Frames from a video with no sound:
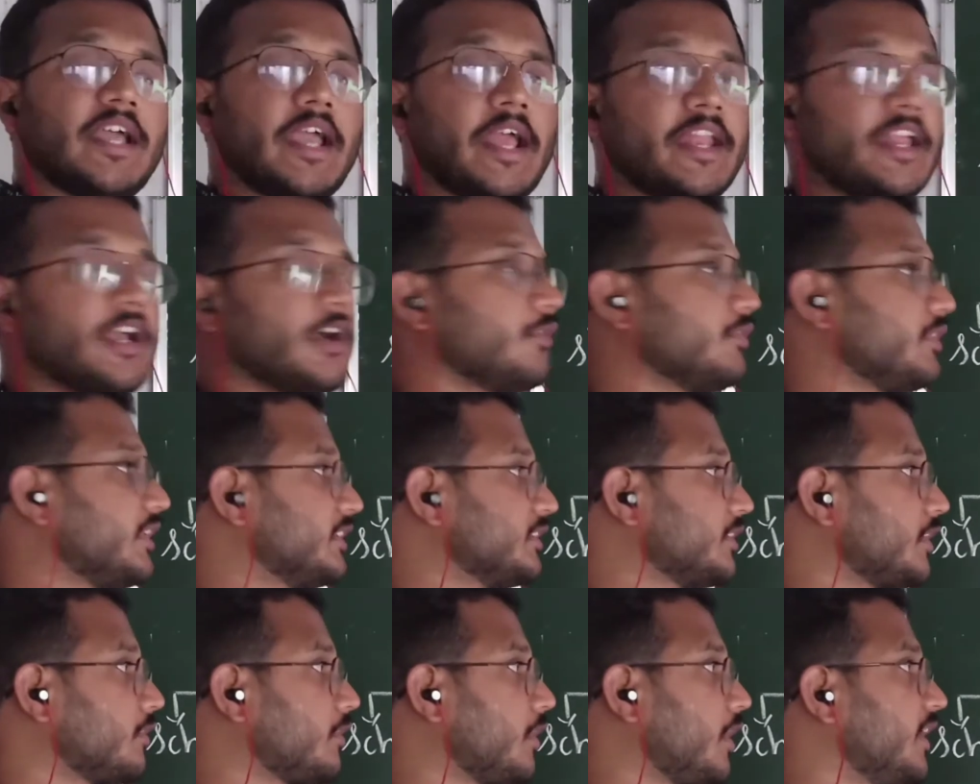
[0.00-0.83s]
anyhow these
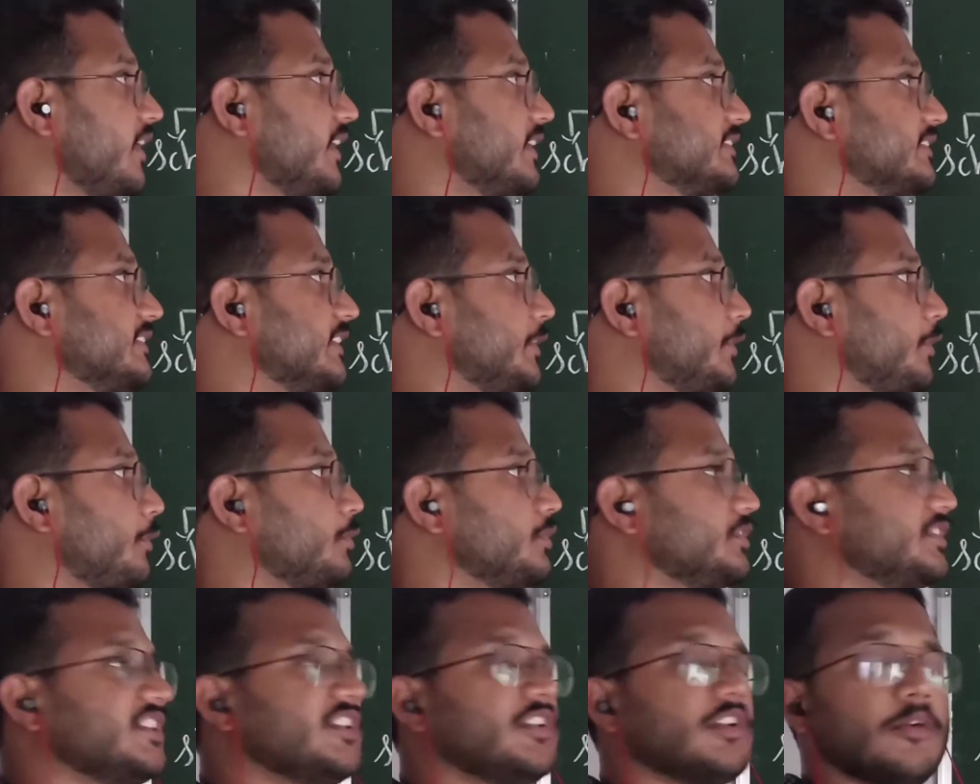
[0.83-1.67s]
are calling as a true
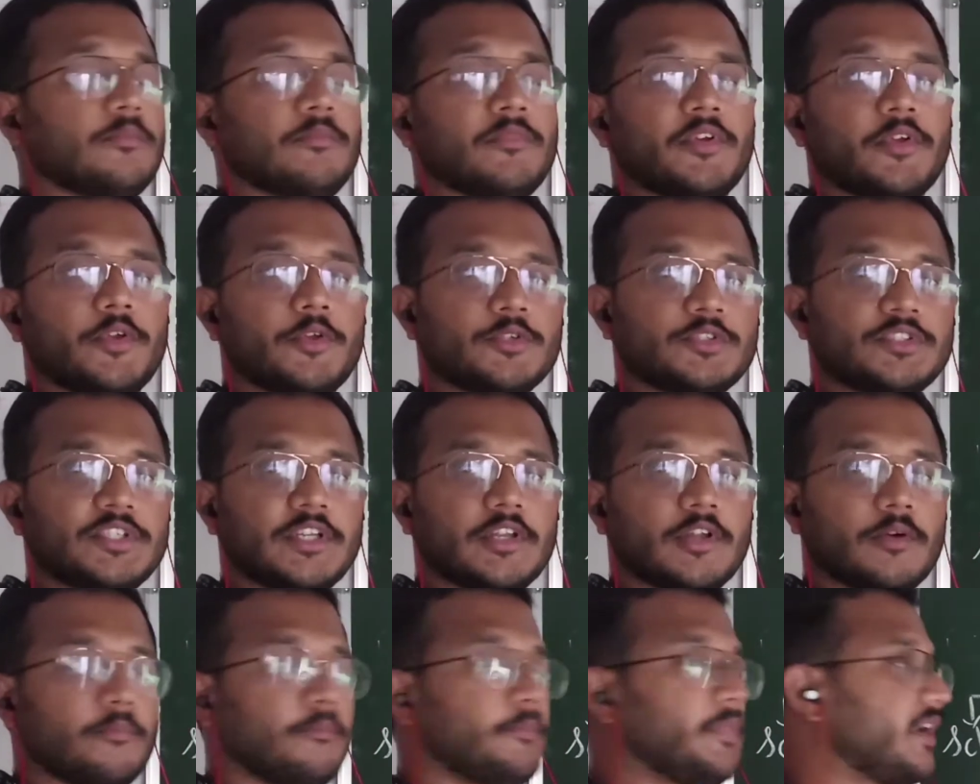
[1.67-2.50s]
coelom,
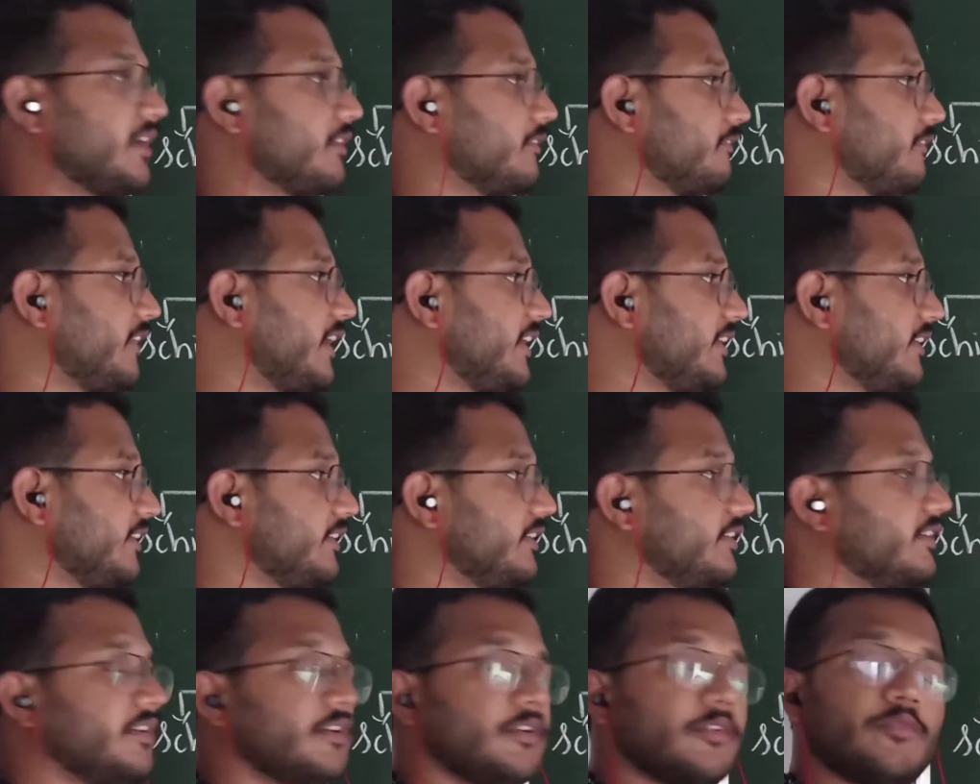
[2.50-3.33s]
eucoelom. But why
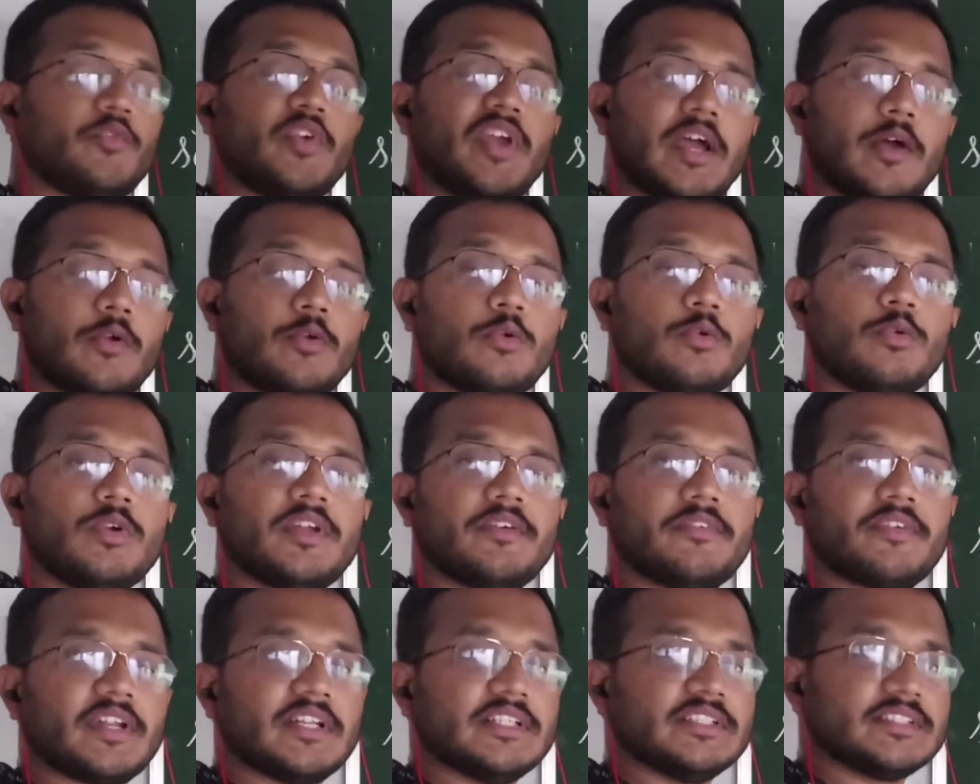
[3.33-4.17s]
we have two
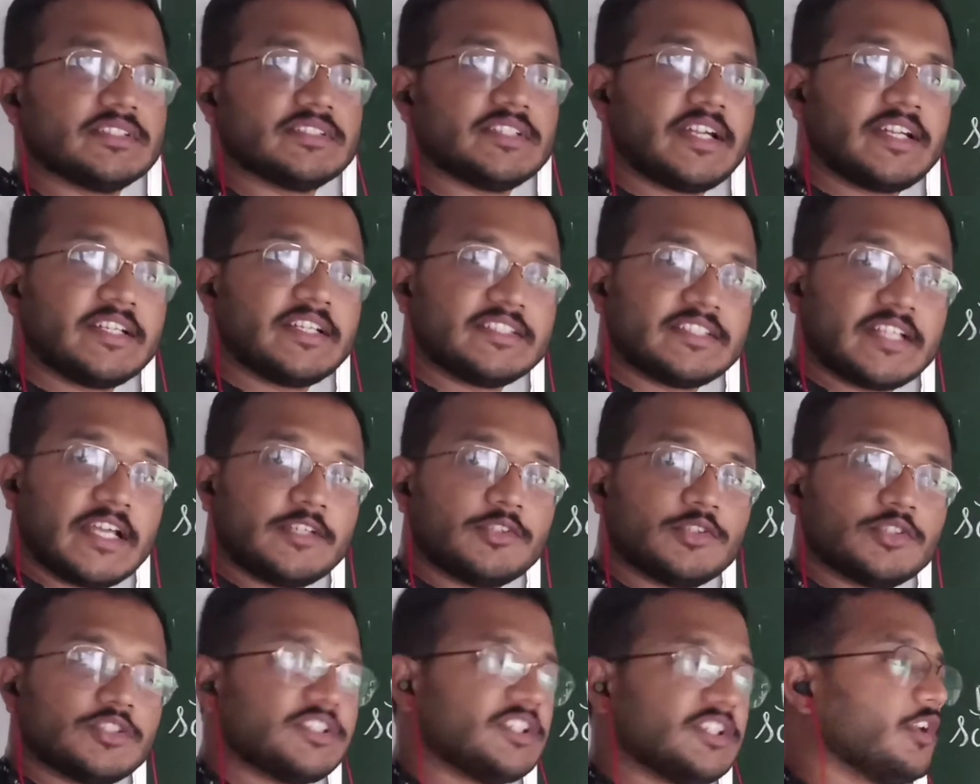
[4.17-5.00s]
differences, that is
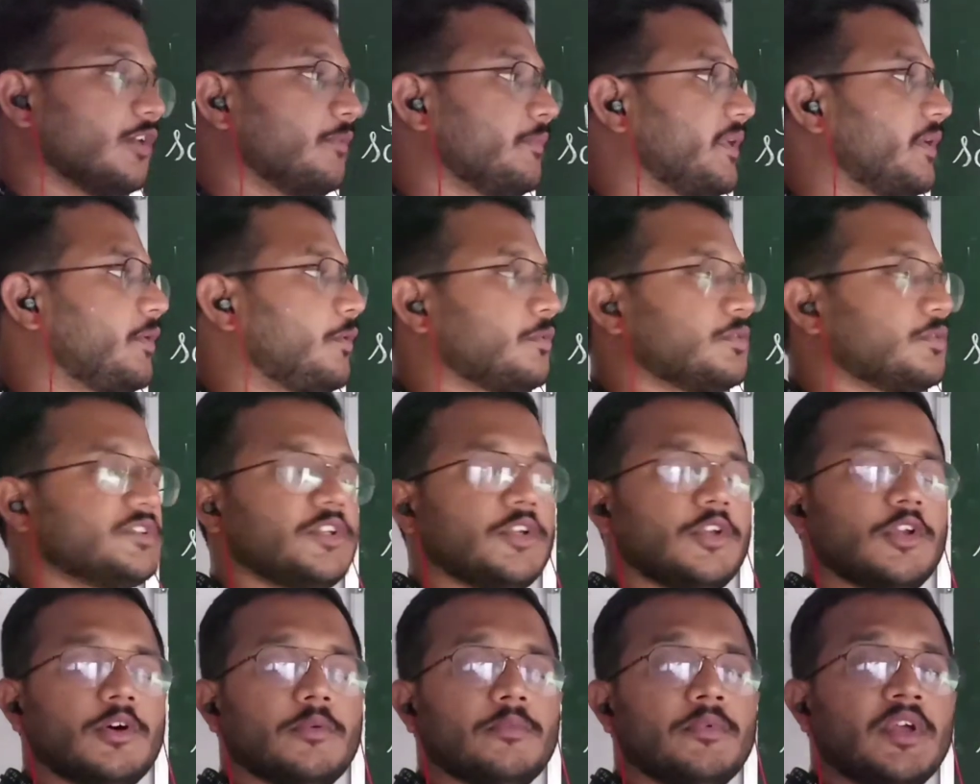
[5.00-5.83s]
schizoscoelom and true
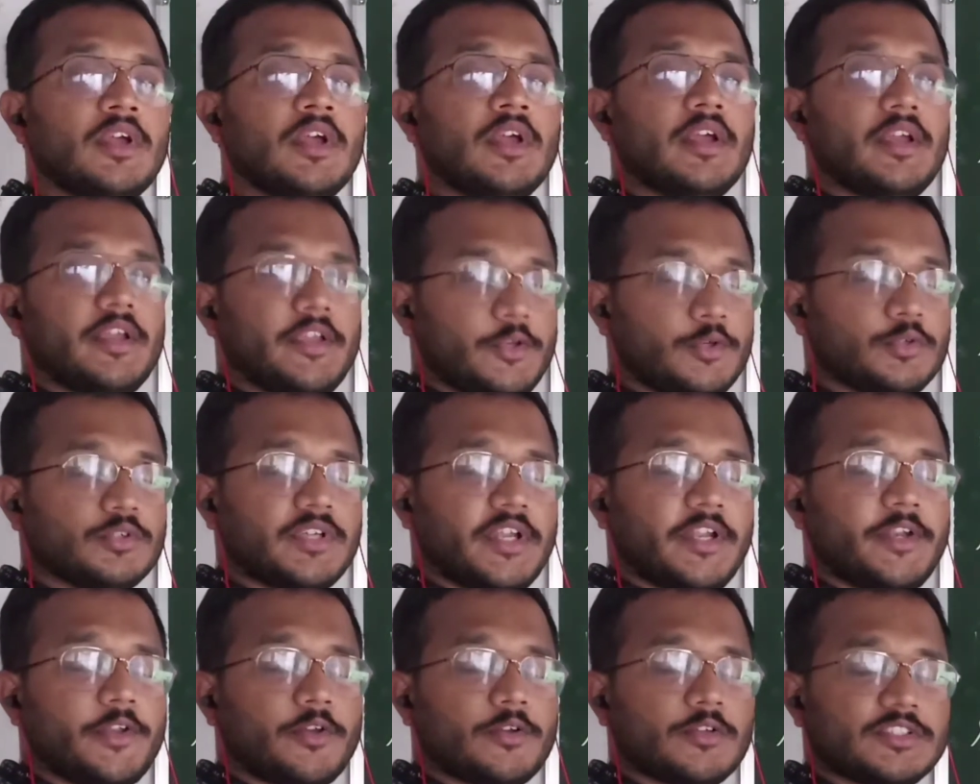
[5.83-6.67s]
coelom,
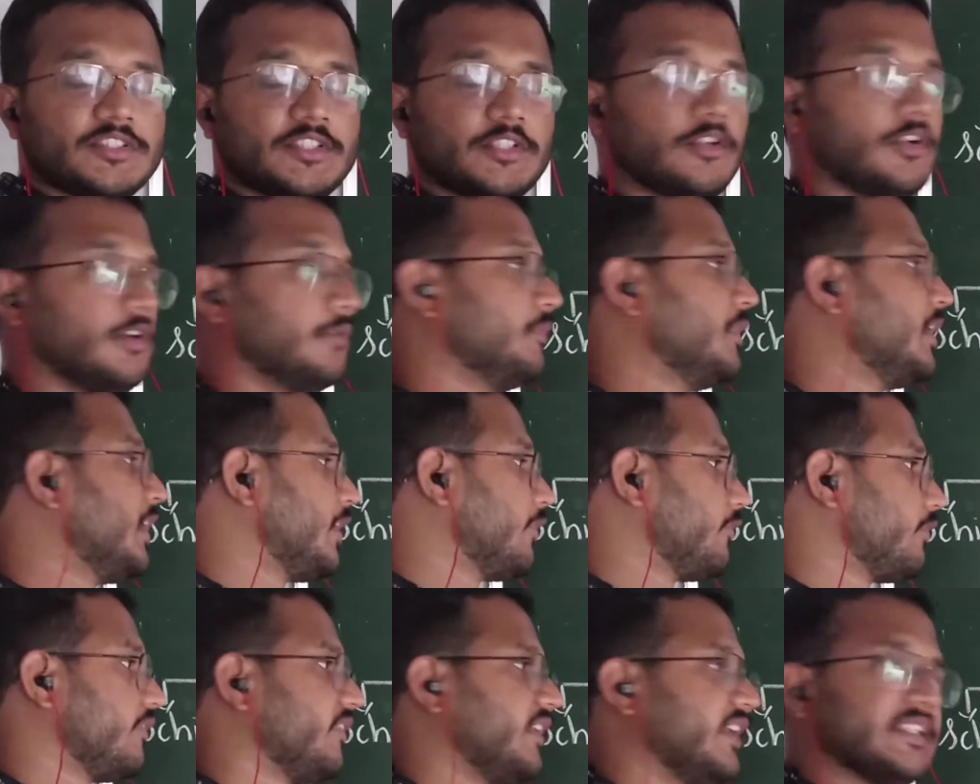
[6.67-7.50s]
enterocoelom,
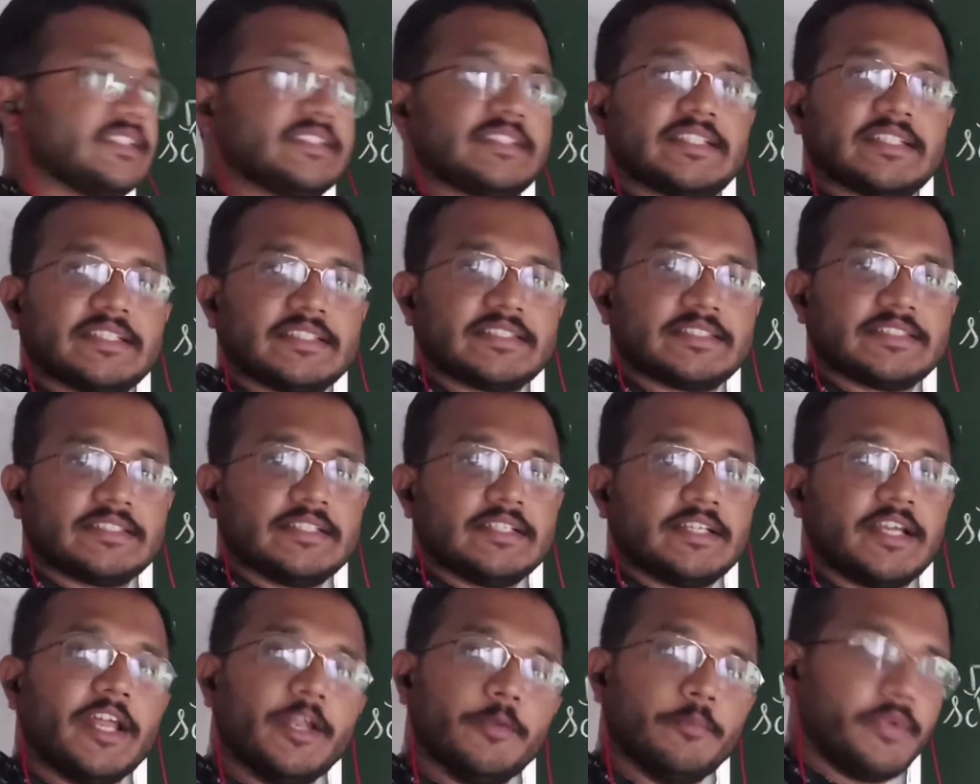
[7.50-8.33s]
we will discuss
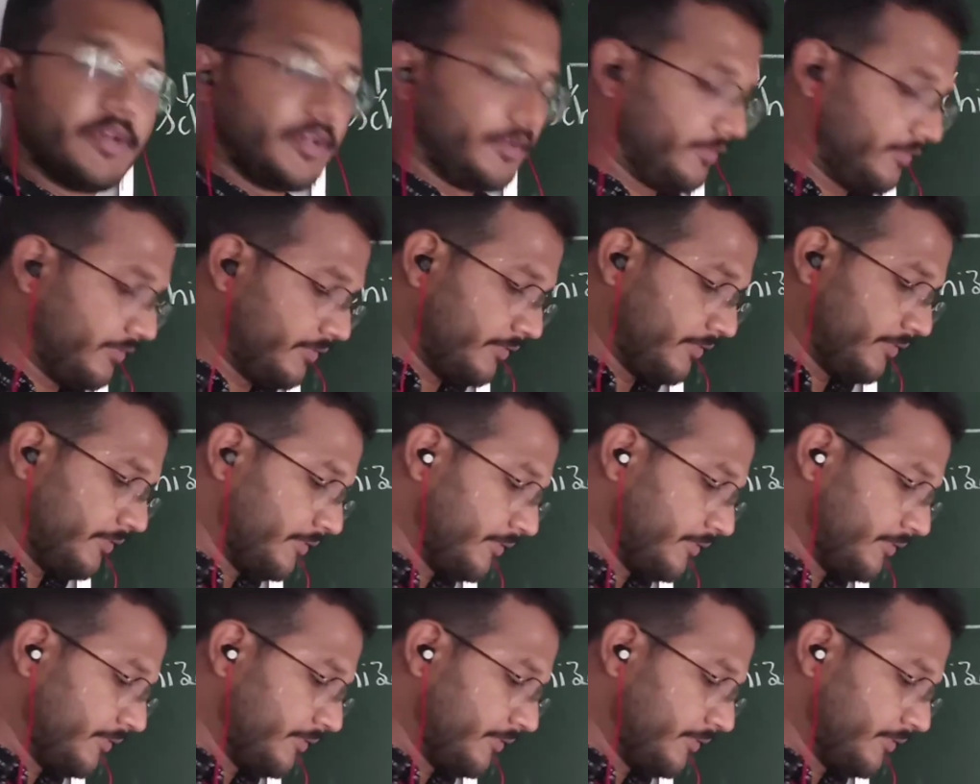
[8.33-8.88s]
in brief.